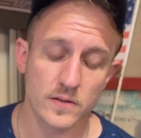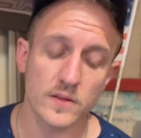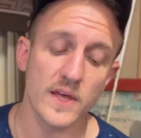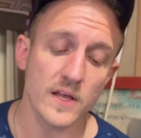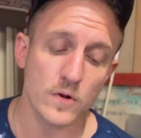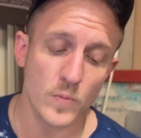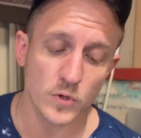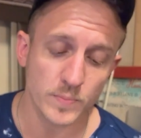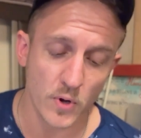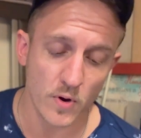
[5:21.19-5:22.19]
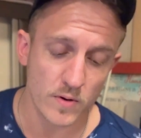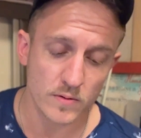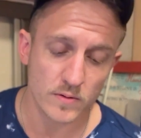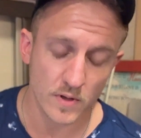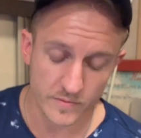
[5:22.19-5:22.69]
to the innermost part
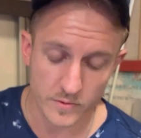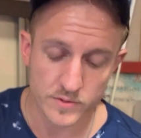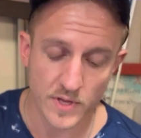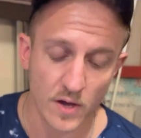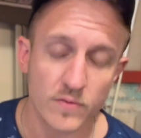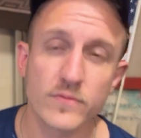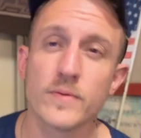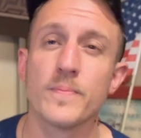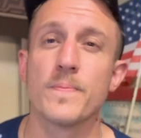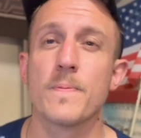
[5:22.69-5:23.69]
of yourself.